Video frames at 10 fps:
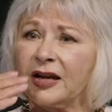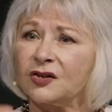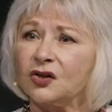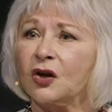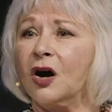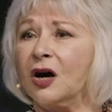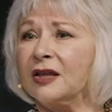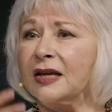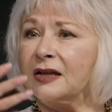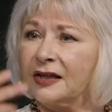a song
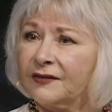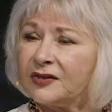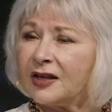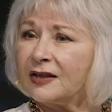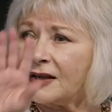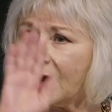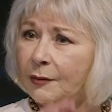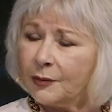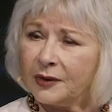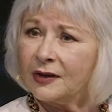that lifts us
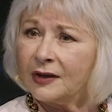up.